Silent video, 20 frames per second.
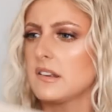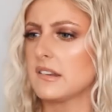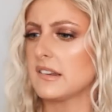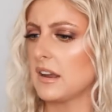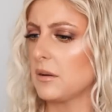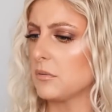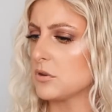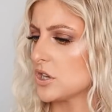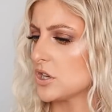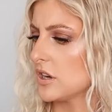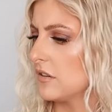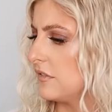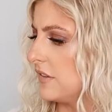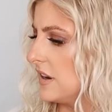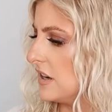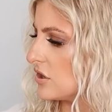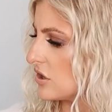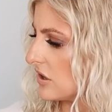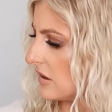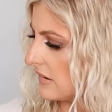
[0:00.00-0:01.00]
distinguishing
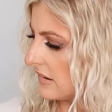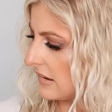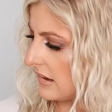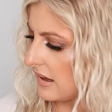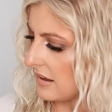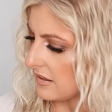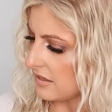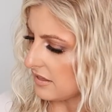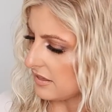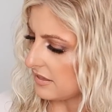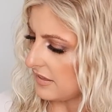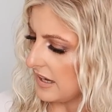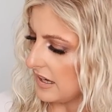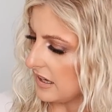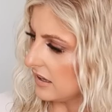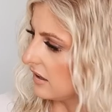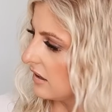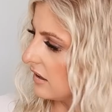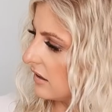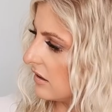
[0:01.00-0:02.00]
features? I
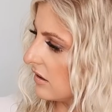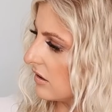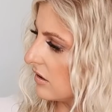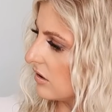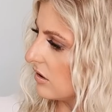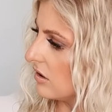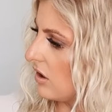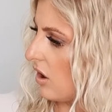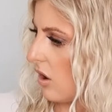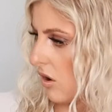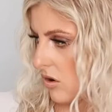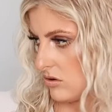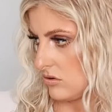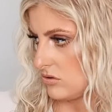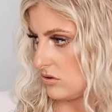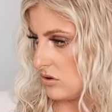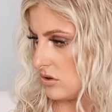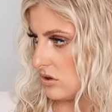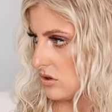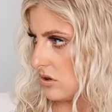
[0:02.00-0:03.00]
think
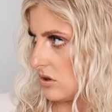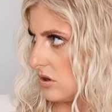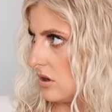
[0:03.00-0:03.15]
not.